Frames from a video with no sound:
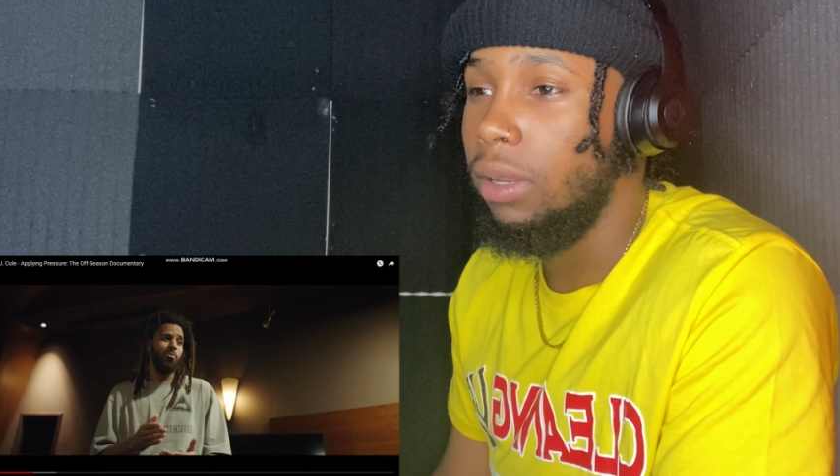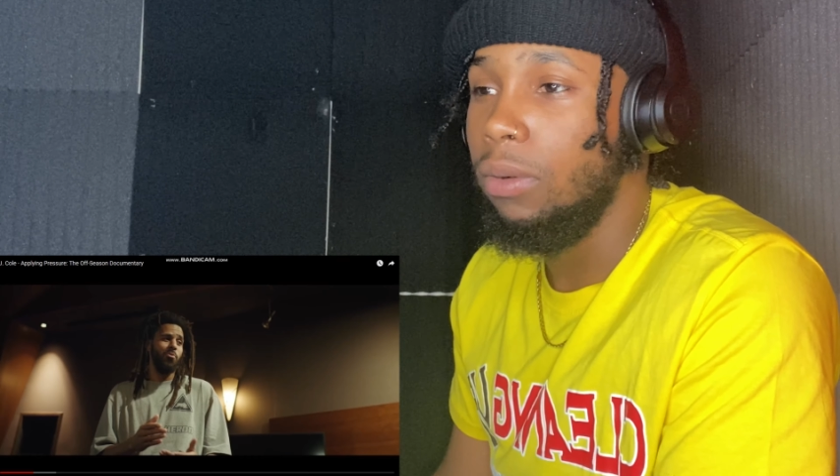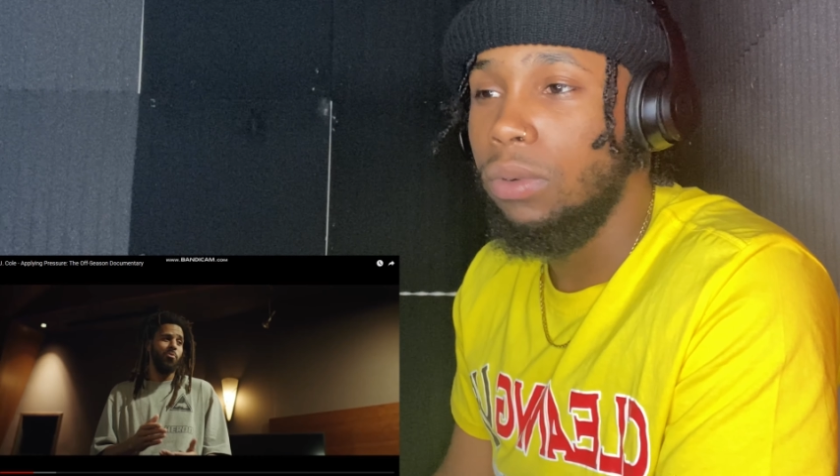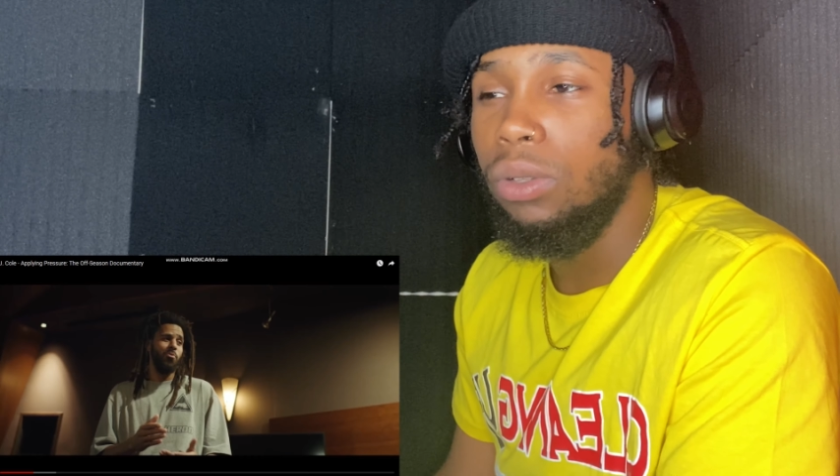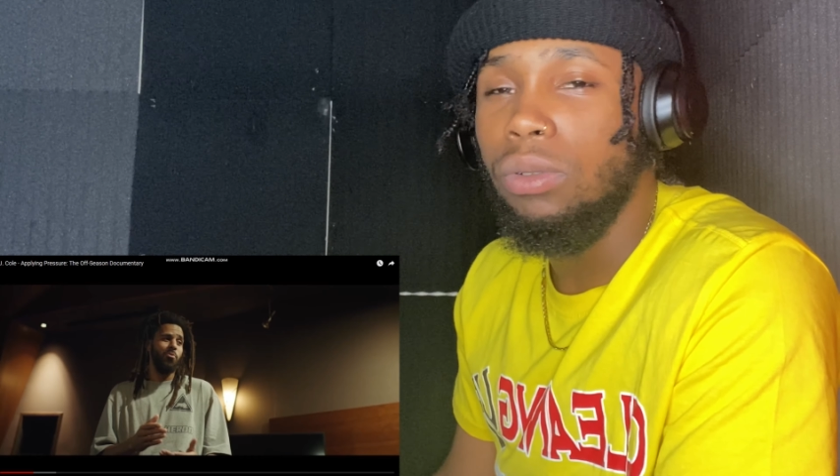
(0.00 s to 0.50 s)
Like,
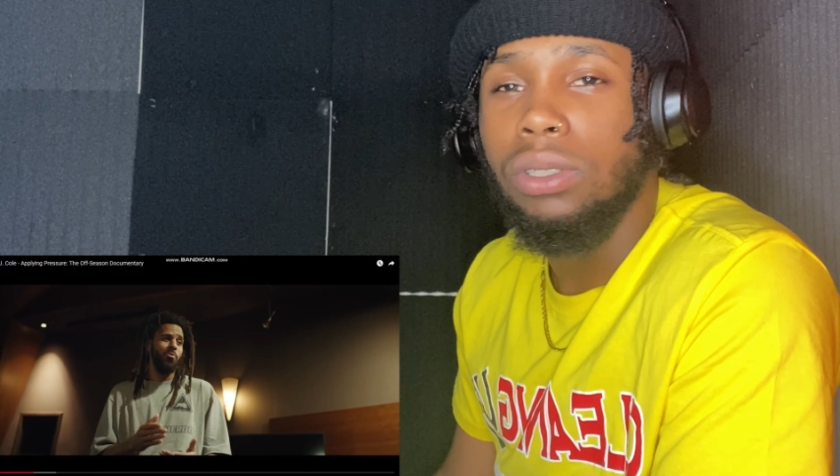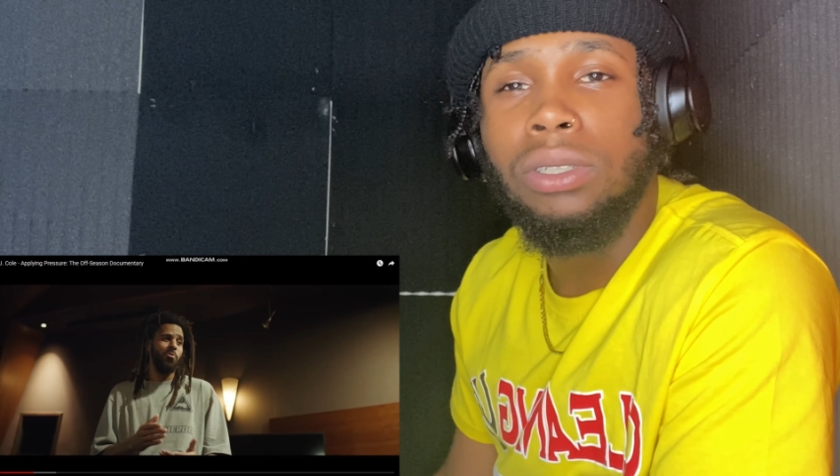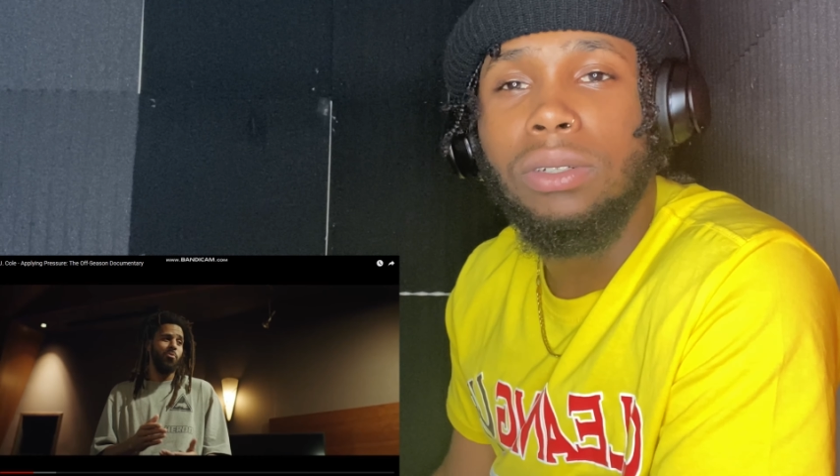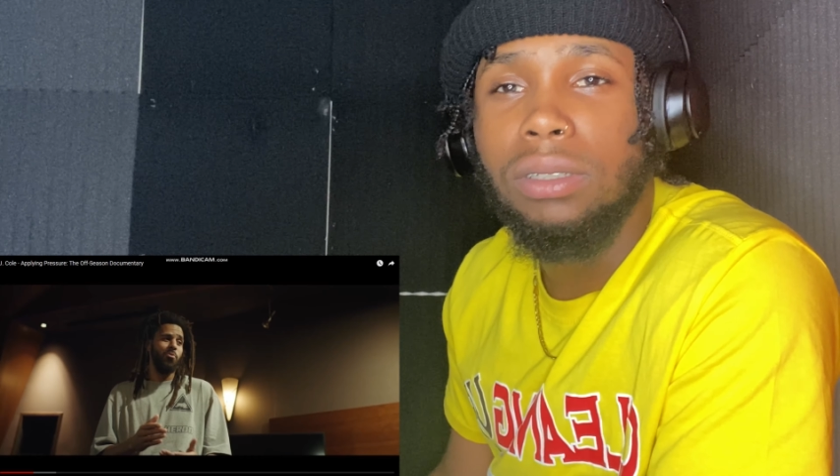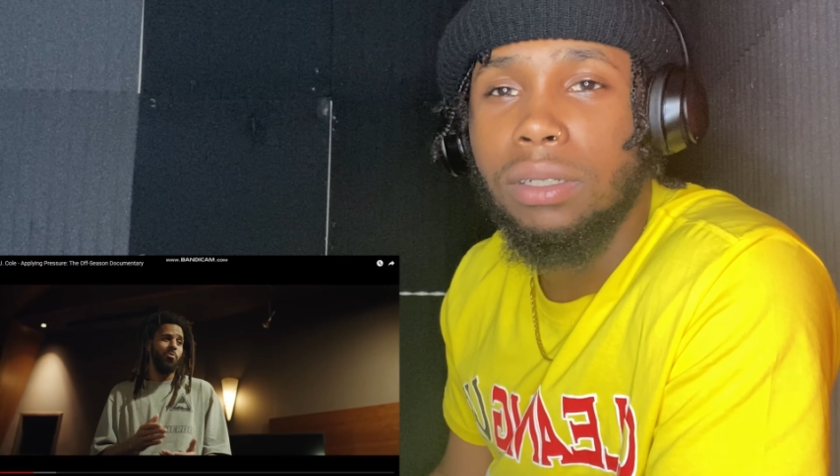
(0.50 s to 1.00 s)
what do you see
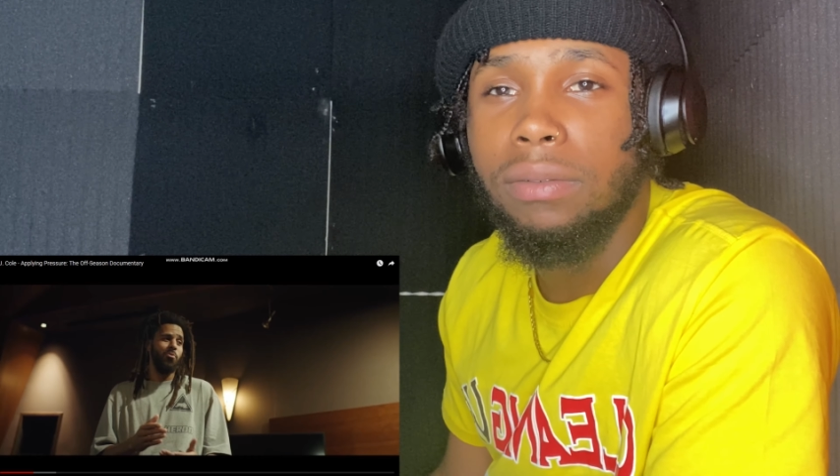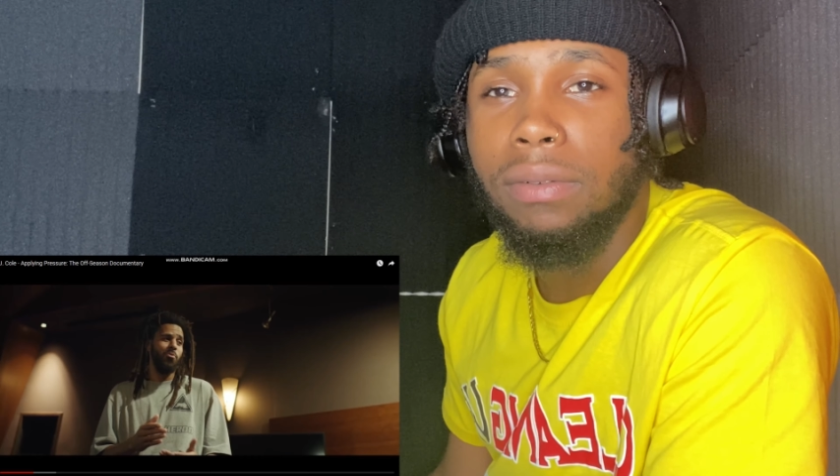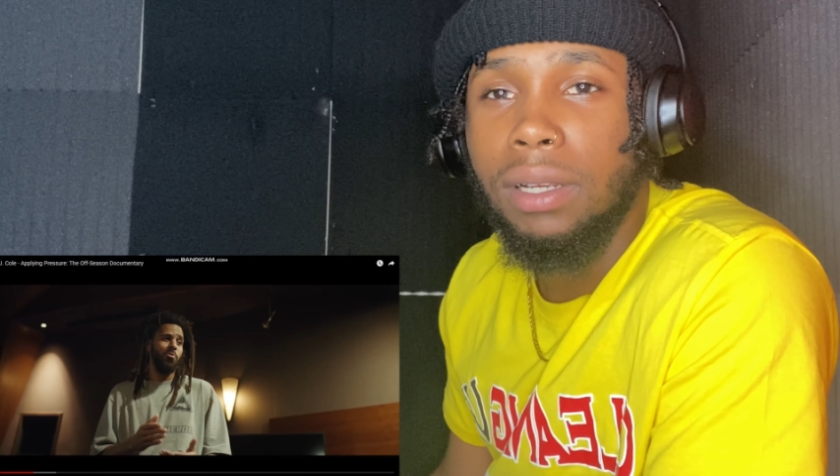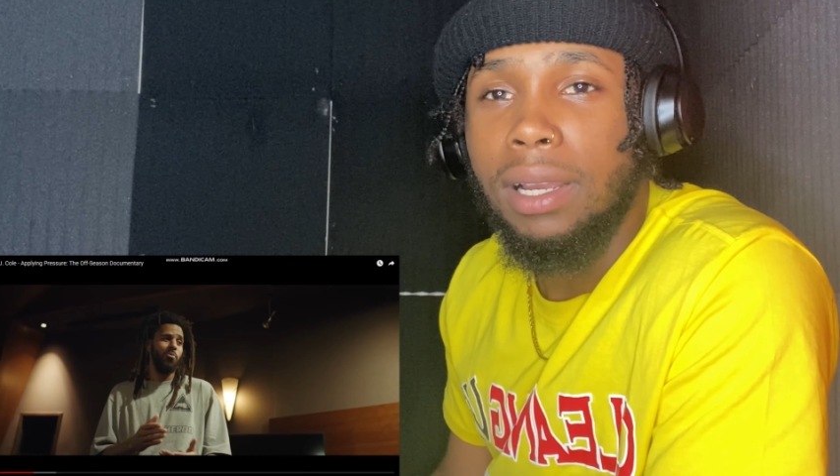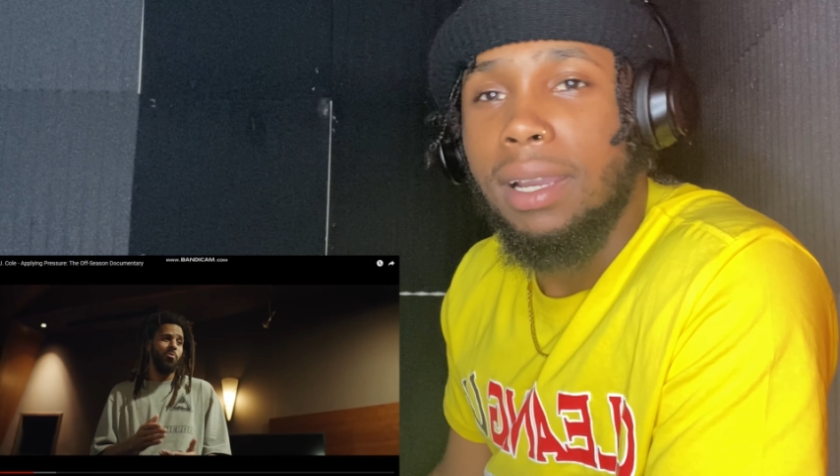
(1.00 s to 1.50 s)
yourself
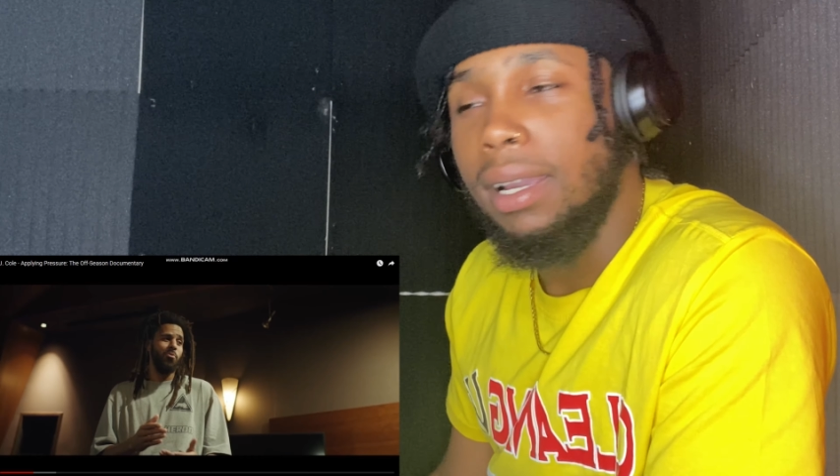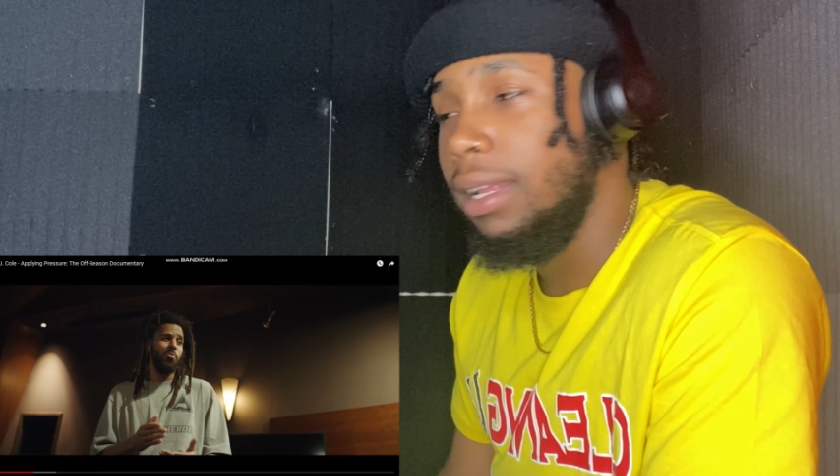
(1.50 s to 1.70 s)
in